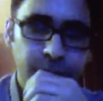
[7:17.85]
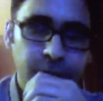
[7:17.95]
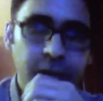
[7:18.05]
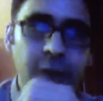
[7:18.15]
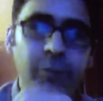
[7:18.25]

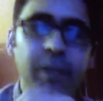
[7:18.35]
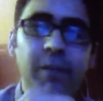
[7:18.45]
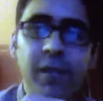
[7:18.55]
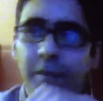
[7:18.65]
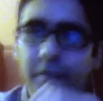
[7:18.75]
helping them
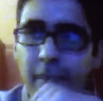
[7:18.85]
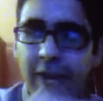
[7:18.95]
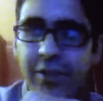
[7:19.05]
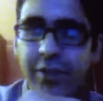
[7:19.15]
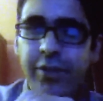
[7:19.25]
become
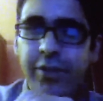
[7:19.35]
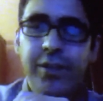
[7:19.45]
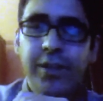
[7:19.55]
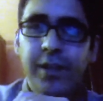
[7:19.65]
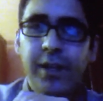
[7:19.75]
masters